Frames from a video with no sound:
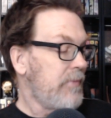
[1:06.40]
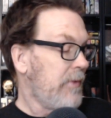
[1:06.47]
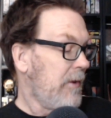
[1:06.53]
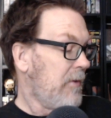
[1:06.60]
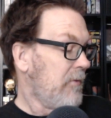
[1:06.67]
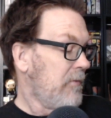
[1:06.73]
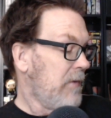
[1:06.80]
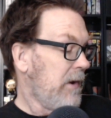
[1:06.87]

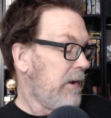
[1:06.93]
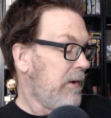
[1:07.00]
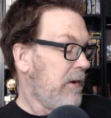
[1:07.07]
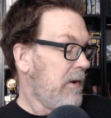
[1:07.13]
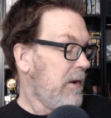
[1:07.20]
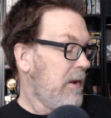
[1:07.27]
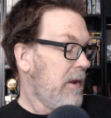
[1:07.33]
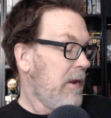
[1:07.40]
All right.
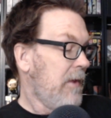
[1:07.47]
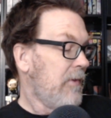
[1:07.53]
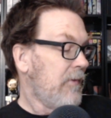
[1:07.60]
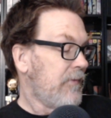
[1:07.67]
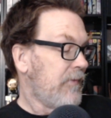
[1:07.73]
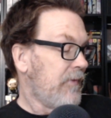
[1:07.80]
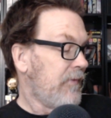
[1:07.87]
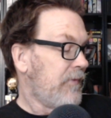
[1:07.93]

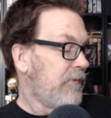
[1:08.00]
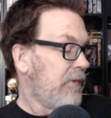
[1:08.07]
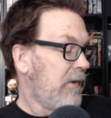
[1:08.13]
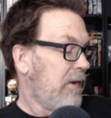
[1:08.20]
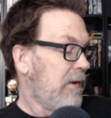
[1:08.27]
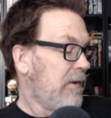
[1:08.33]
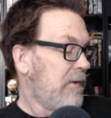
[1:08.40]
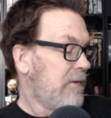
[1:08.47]
This is,
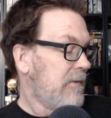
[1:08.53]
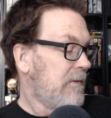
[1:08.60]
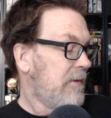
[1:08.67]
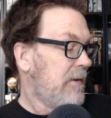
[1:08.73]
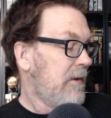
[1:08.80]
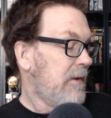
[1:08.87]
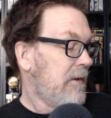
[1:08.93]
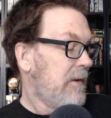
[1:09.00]
uh,
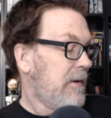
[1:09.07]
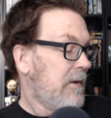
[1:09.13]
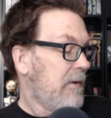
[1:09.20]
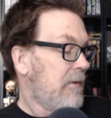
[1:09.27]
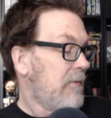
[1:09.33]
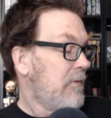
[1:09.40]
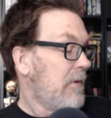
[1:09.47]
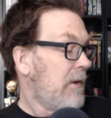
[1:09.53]

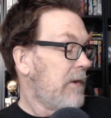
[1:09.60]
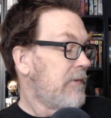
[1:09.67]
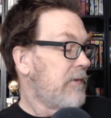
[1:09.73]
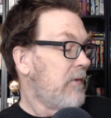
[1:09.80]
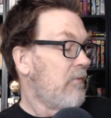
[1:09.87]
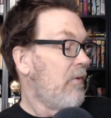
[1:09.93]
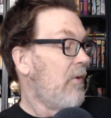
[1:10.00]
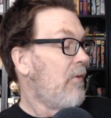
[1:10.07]
like I
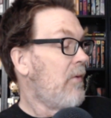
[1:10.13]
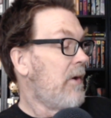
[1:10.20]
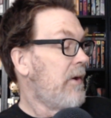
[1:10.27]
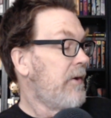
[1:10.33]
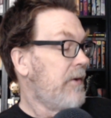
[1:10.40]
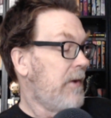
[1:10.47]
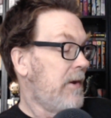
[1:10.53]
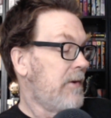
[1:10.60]
said, Rogue
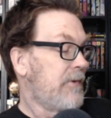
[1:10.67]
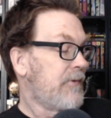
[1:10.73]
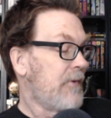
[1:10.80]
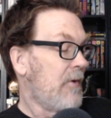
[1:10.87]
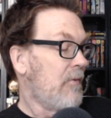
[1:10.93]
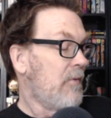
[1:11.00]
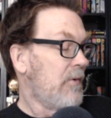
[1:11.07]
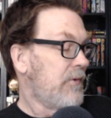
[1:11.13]
One
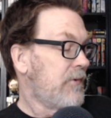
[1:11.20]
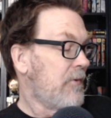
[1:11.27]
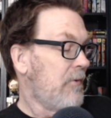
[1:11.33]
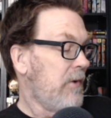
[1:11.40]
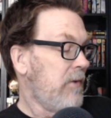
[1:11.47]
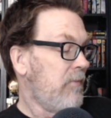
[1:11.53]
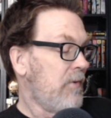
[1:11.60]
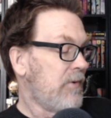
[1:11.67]
Star Wars
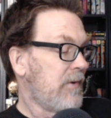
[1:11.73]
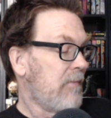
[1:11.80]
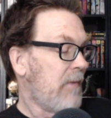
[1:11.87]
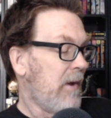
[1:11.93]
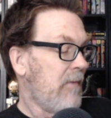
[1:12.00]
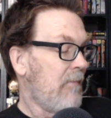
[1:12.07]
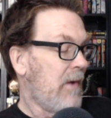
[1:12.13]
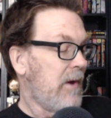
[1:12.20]
story, music
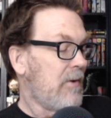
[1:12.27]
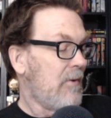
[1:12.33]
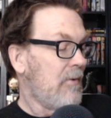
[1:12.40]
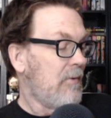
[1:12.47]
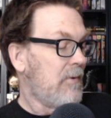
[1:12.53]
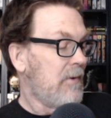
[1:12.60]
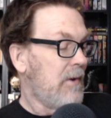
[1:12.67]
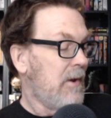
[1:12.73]
by
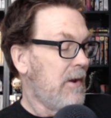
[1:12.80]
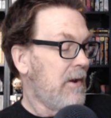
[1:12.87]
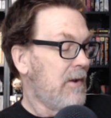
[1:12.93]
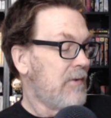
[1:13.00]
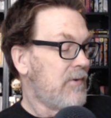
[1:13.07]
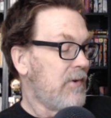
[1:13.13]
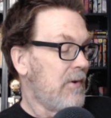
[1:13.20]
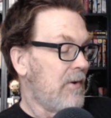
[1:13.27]
Michael
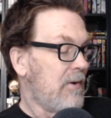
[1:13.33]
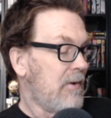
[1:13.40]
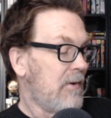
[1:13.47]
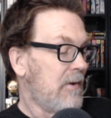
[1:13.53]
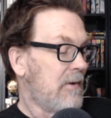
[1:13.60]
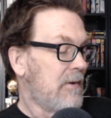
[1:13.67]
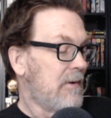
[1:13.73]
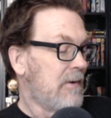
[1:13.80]
Giac.
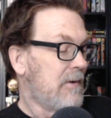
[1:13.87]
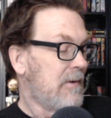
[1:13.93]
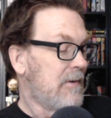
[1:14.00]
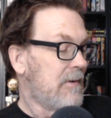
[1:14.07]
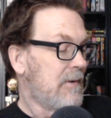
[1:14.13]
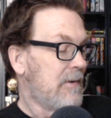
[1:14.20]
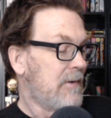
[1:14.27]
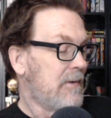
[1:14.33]

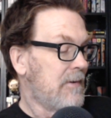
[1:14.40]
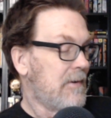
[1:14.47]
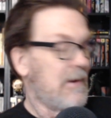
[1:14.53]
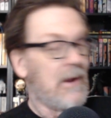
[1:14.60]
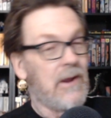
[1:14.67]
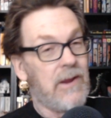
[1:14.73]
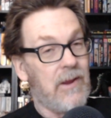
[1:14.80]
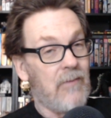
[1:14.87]

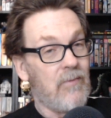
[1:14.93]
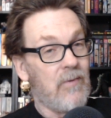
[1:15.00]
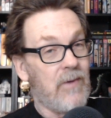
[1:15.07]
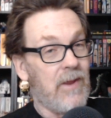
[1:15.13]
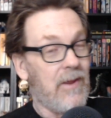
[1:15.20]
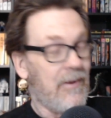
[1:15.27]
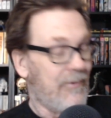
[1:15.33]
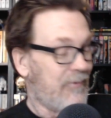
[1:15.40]
I can't
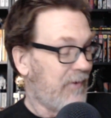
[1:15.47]
pronounce